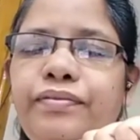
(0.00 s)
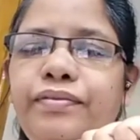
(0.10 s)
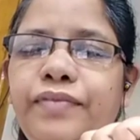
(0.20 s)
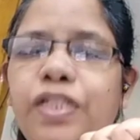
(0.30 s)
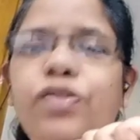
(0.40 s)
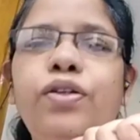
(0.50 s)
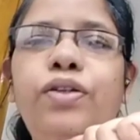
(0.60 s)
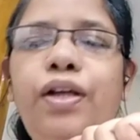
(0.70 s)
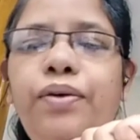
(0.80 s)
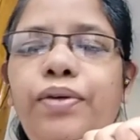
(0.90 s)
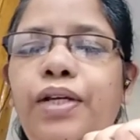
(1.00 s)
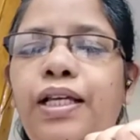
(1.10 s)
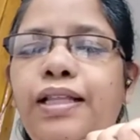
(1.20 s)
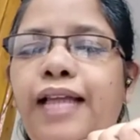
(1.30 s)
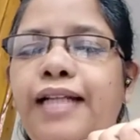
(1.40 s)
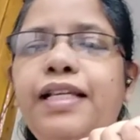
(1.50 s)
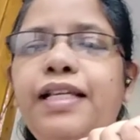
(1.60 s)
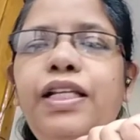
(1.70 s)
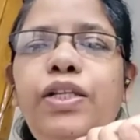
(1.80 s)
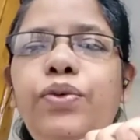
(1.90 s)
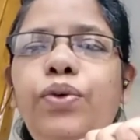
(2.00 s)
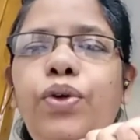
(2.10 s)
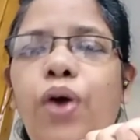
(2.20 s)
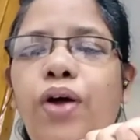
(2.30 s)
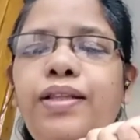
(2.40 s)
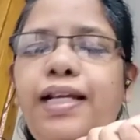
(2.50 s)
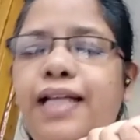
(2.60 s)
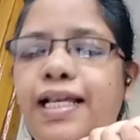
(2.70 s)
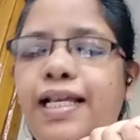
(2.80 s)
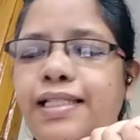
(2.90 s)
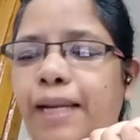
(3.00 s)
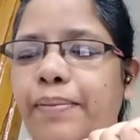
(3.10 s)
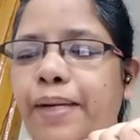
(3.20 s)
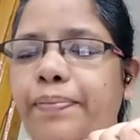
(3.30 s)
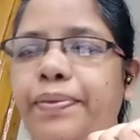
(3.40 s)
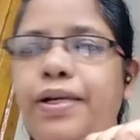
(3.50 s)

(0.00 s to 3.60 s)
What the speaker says: So now that is a new law that has come up.